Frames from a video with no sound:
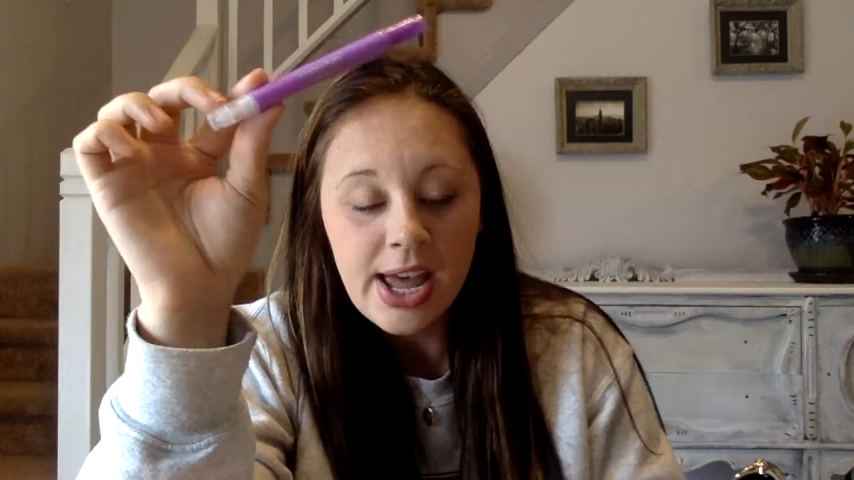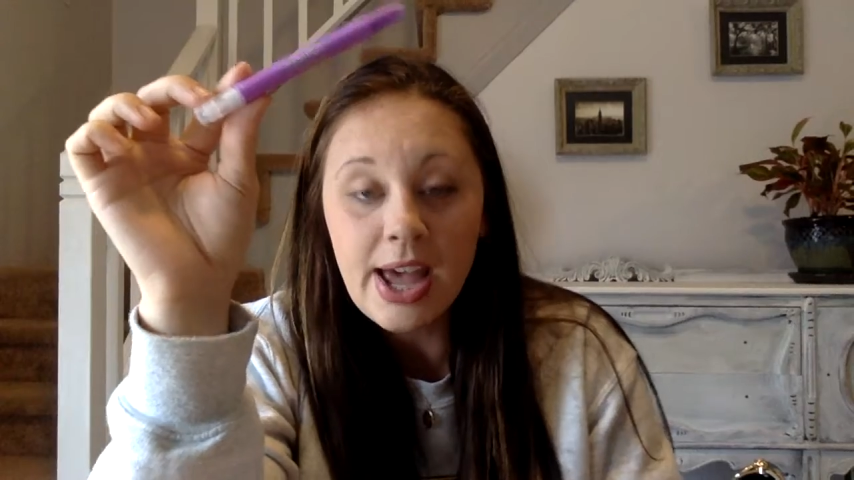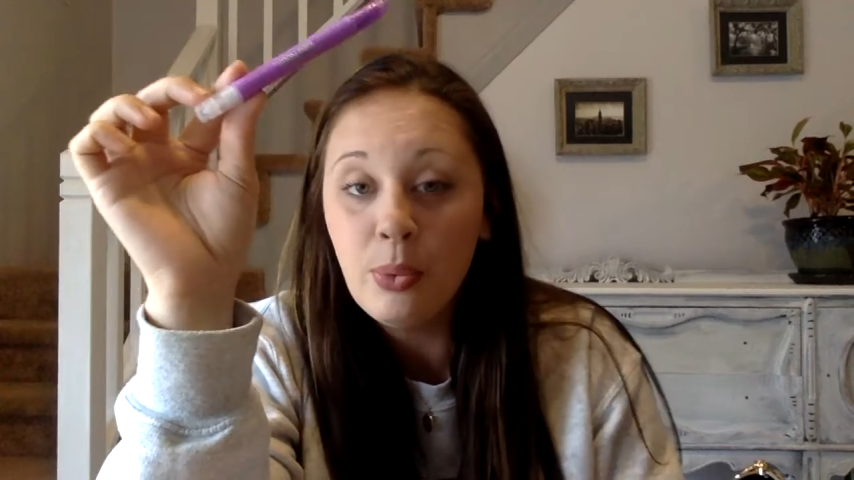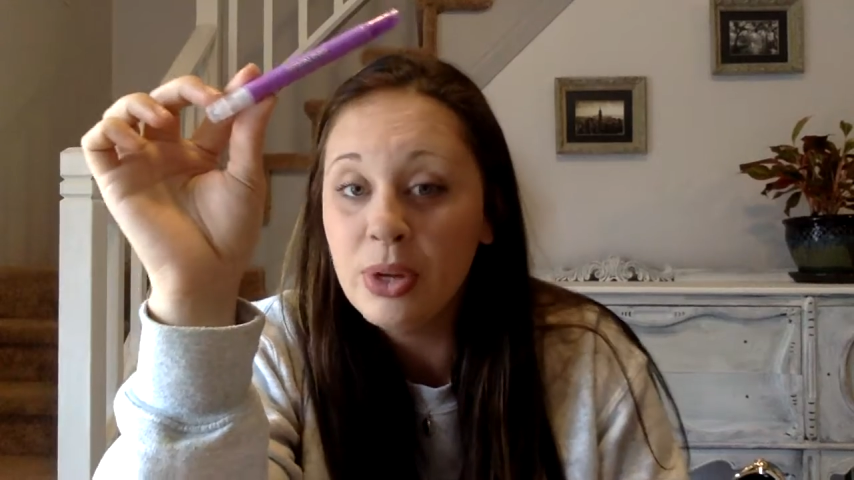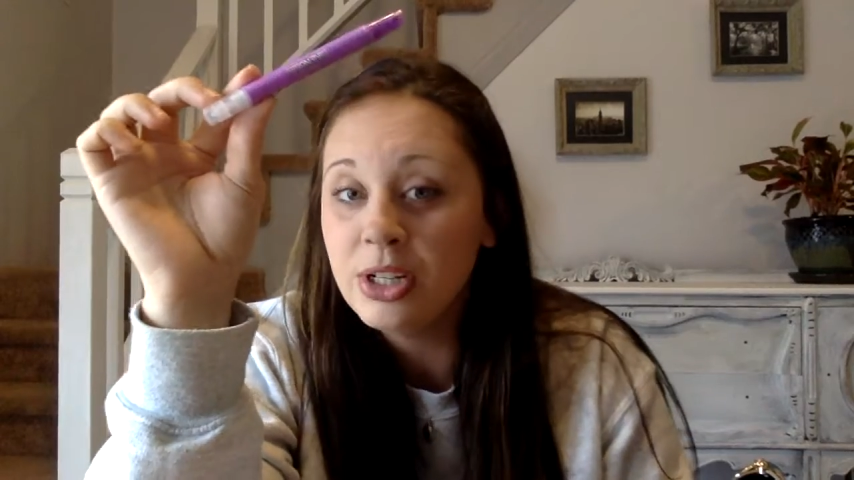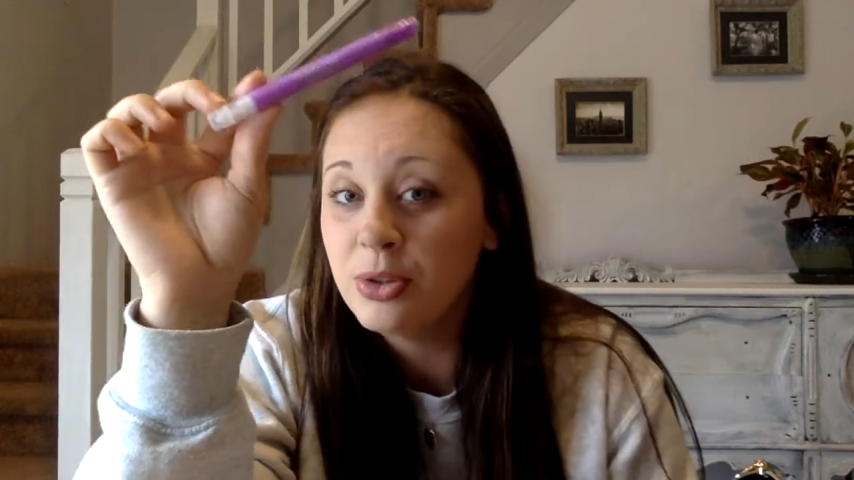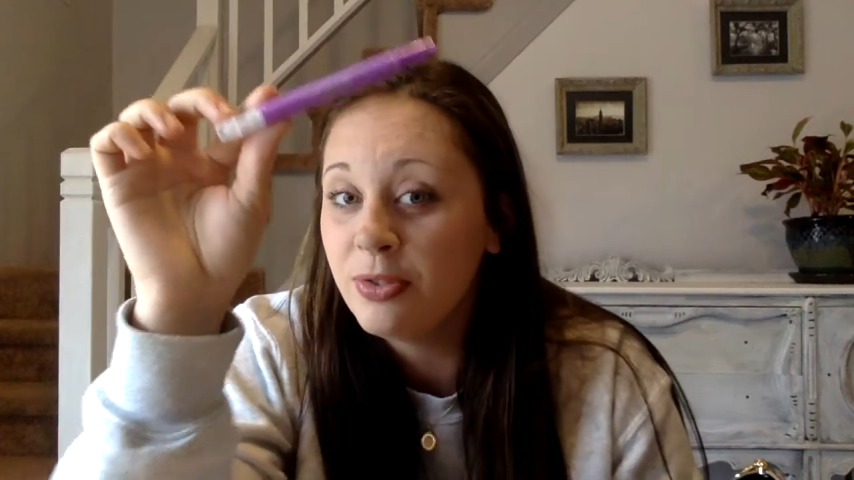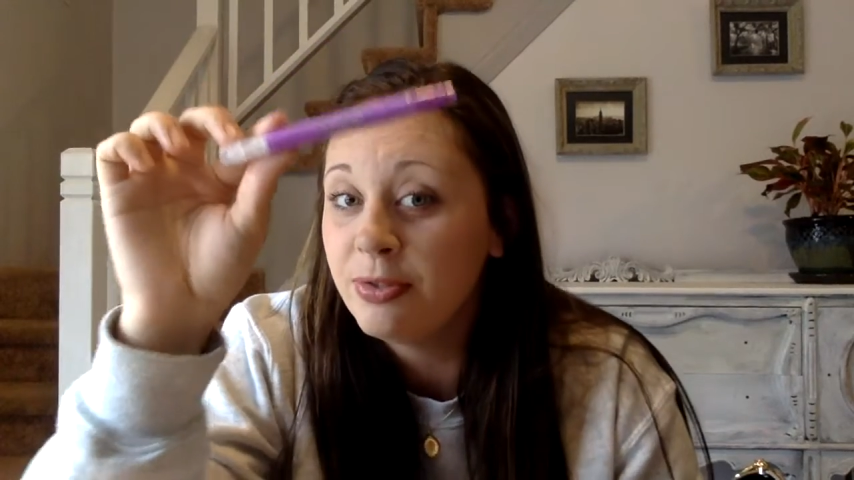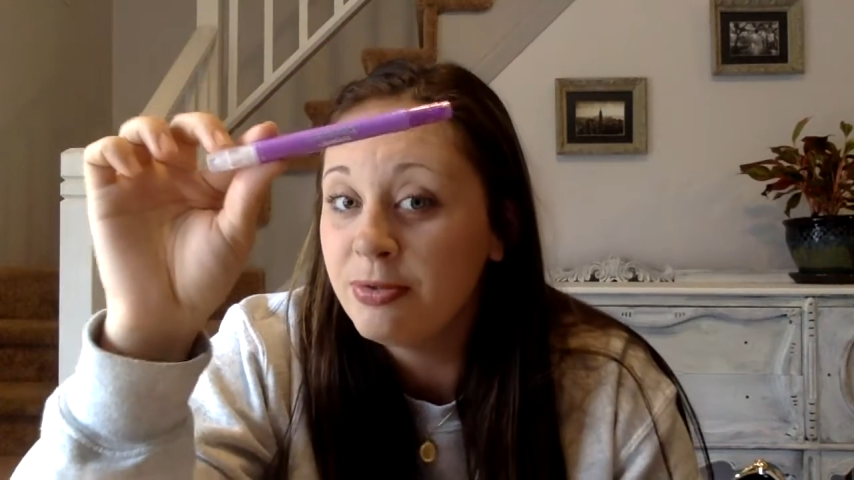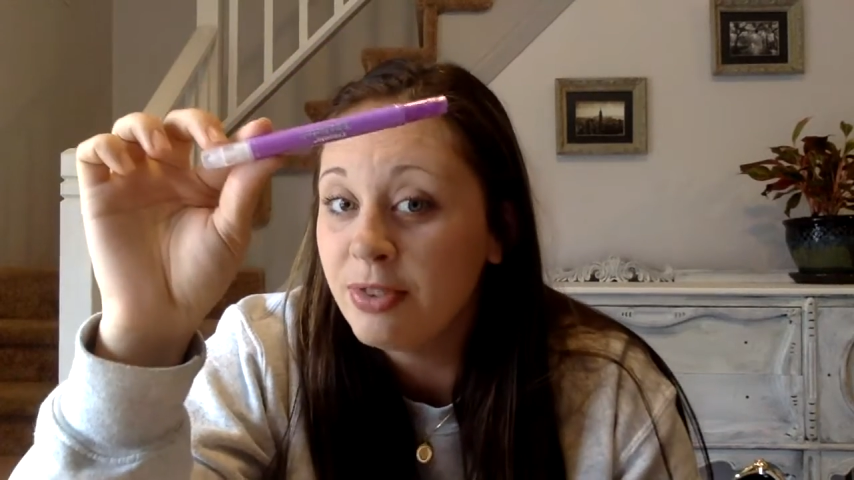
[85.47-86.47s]
And when you
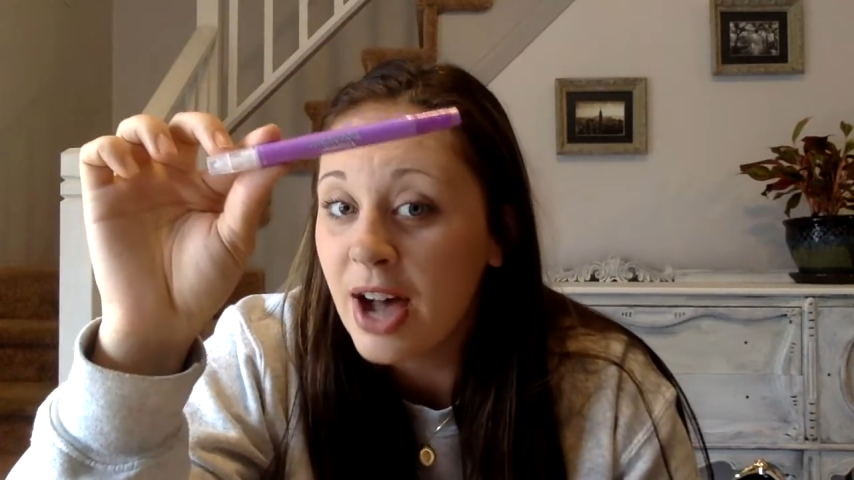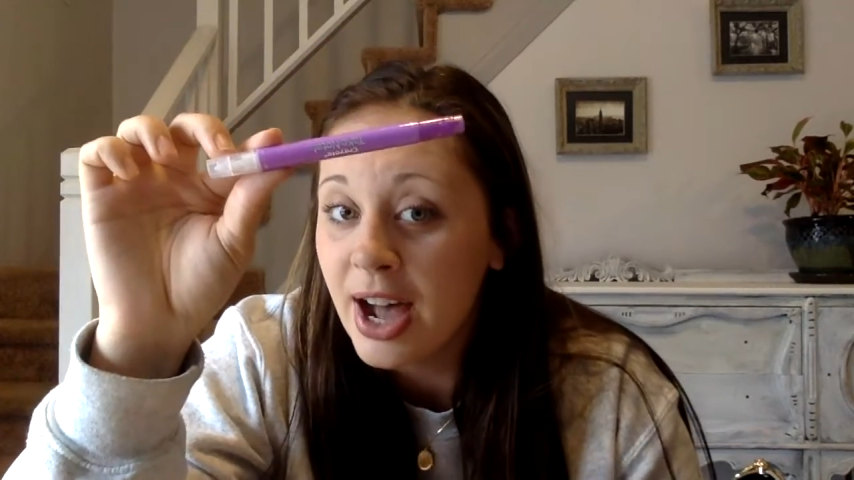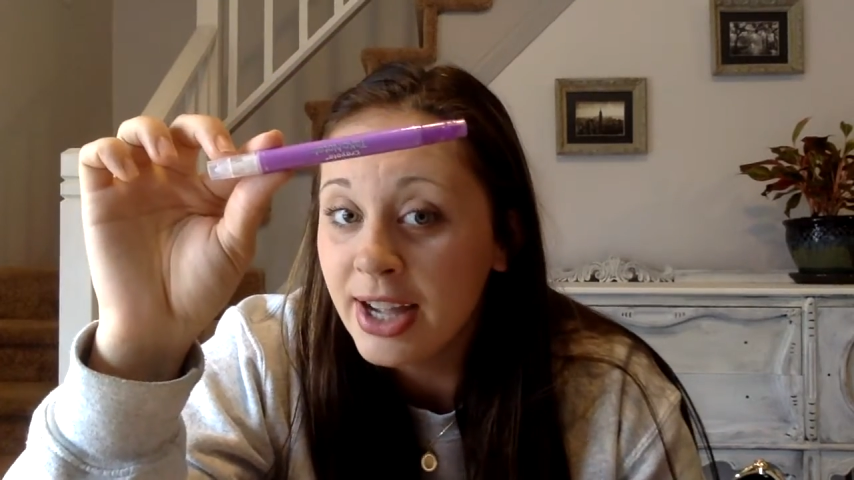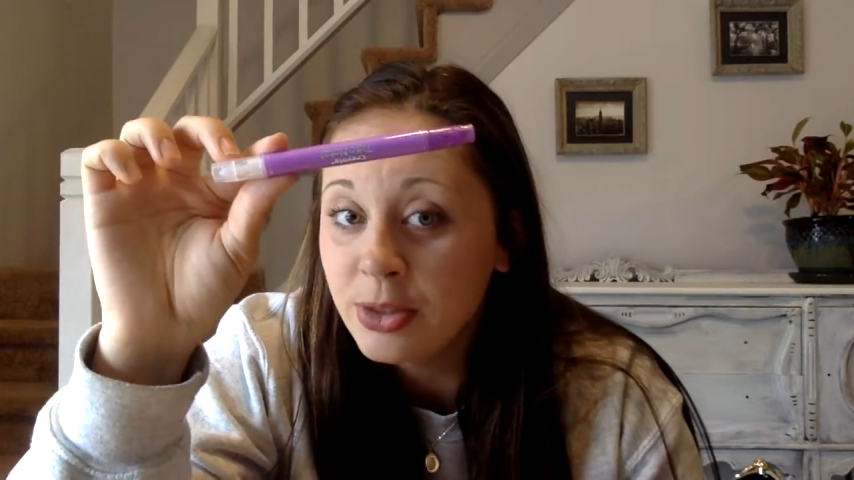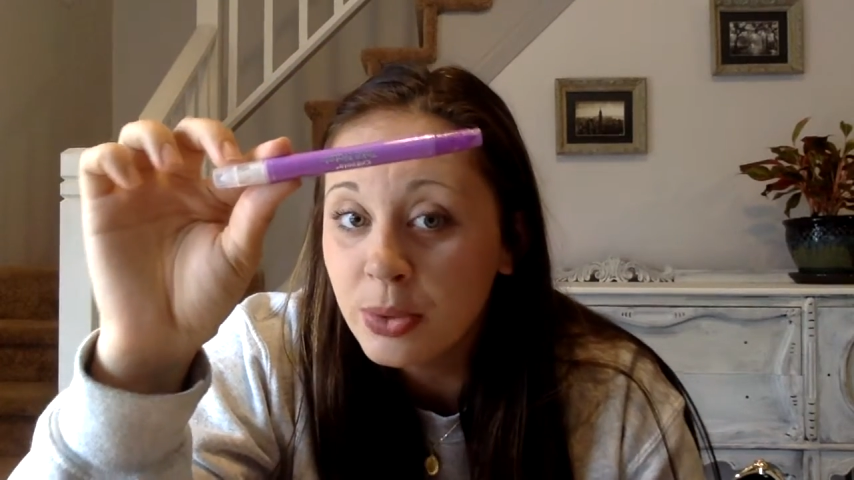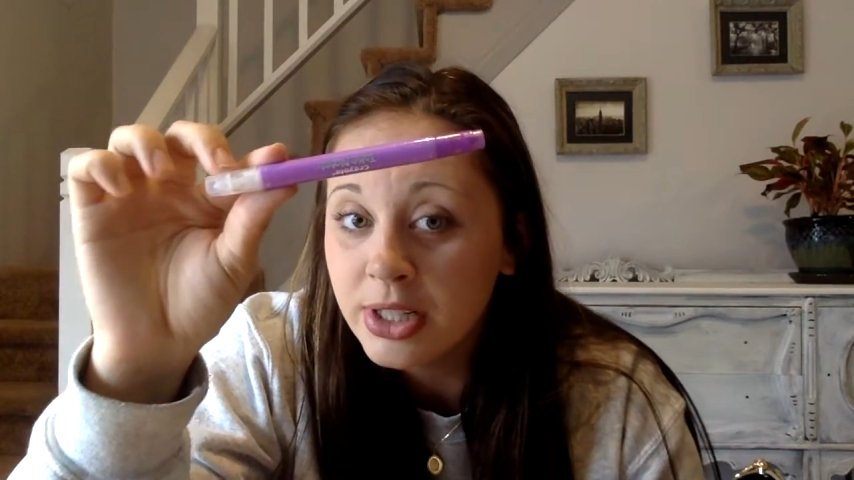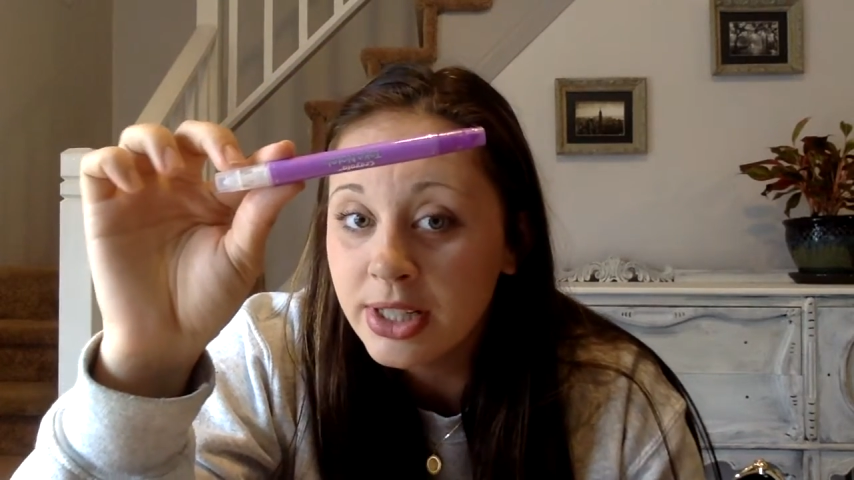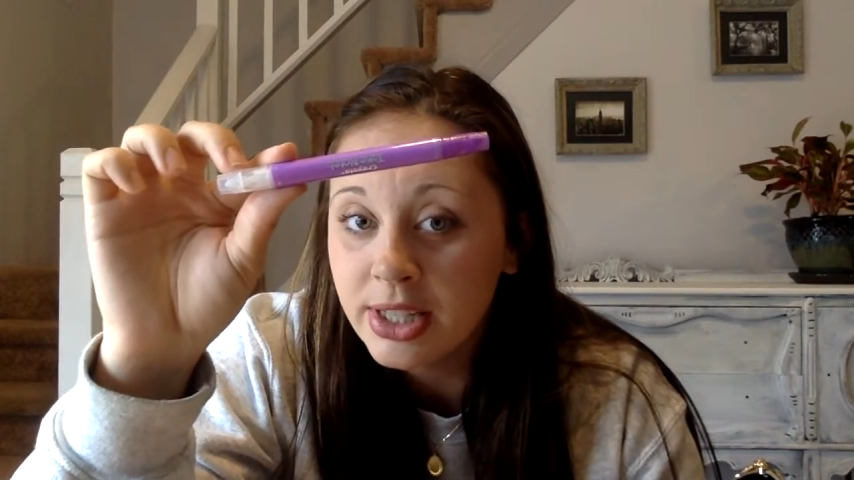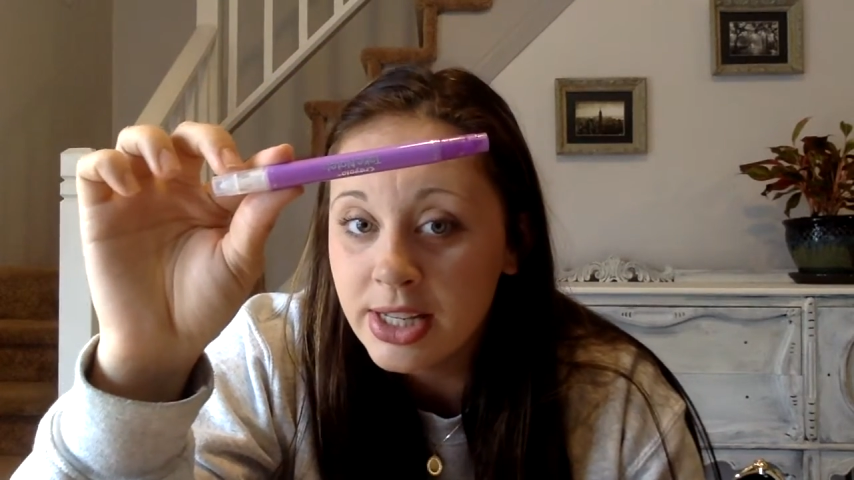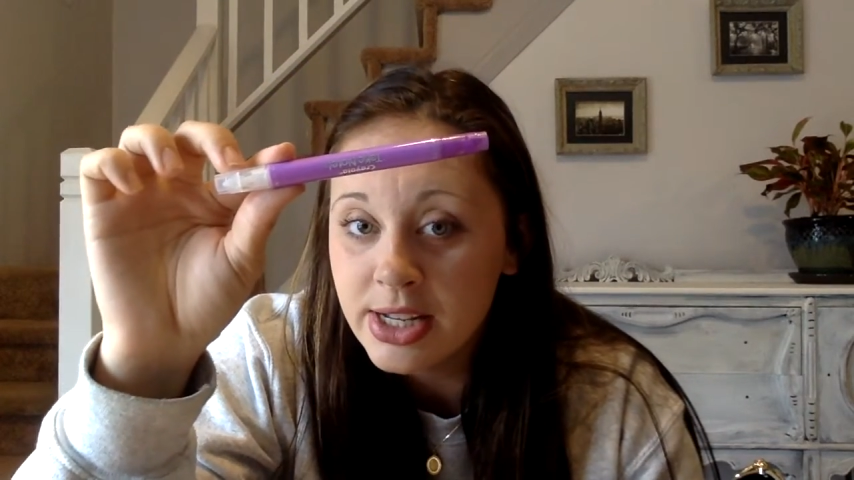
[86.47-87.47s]
find one
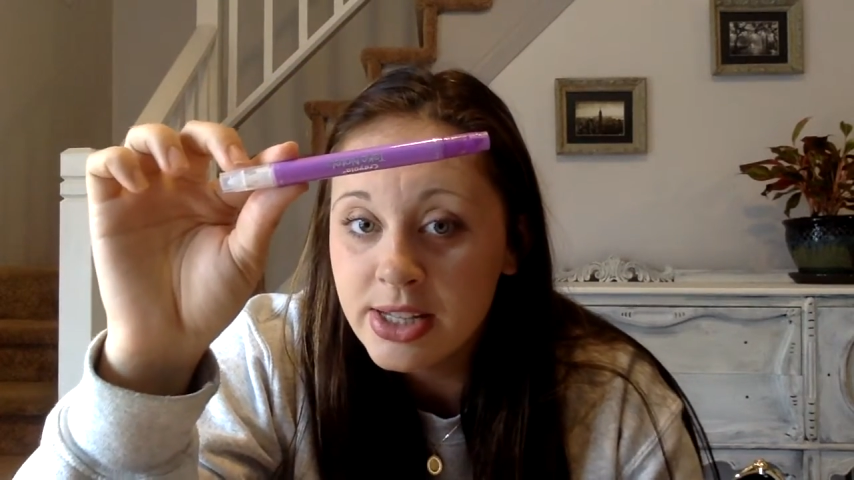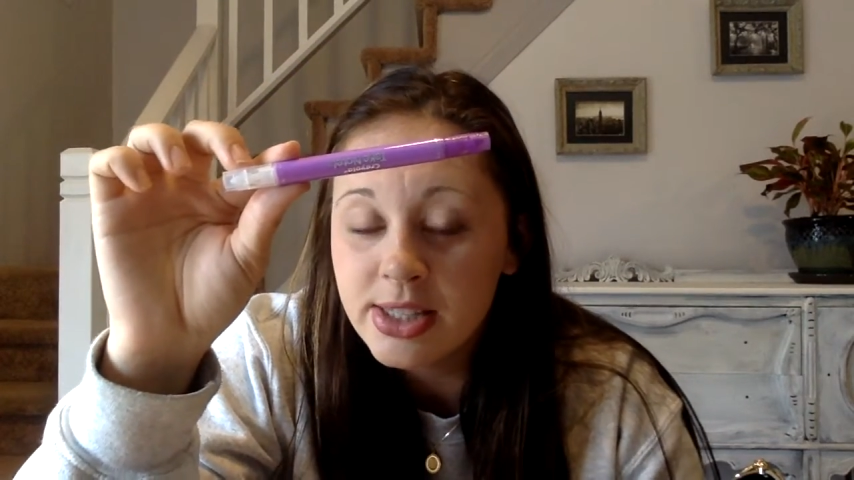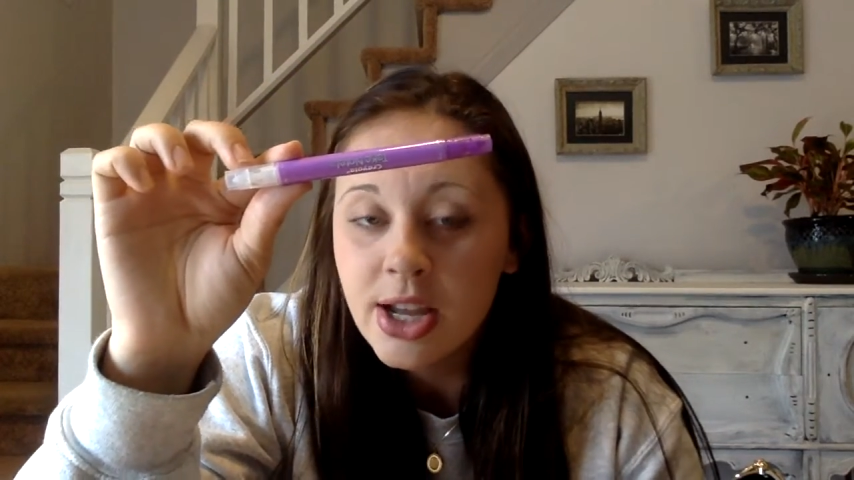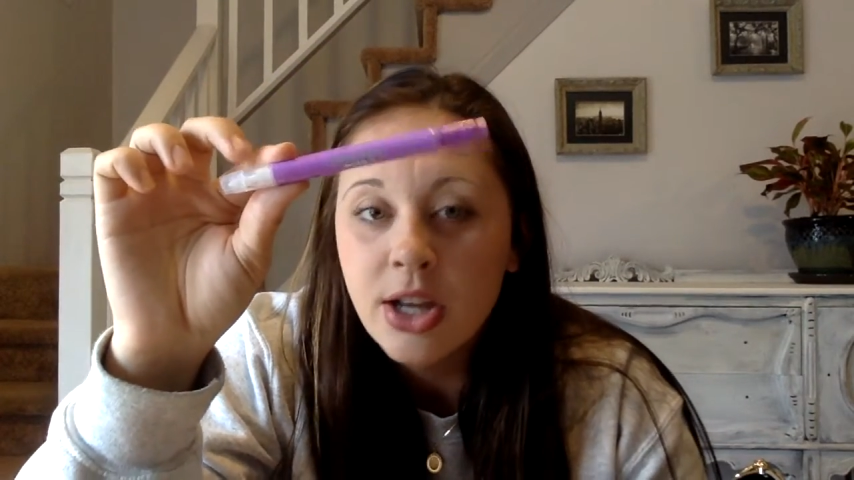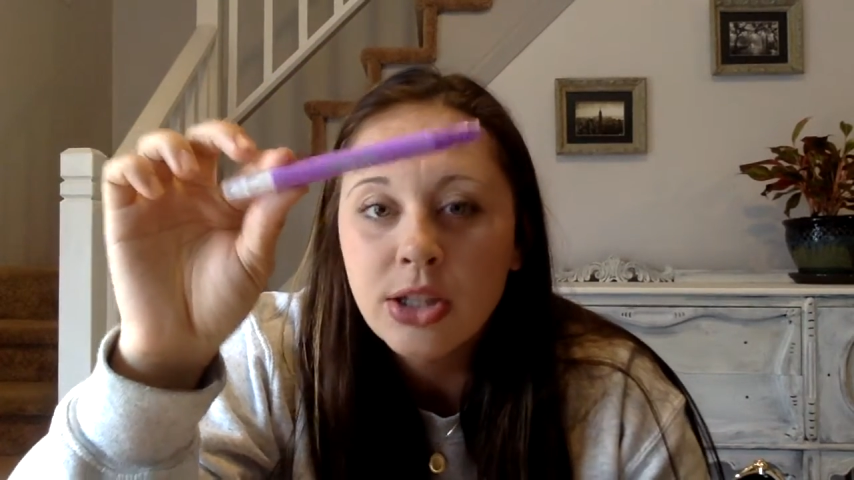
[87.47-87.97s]
of these,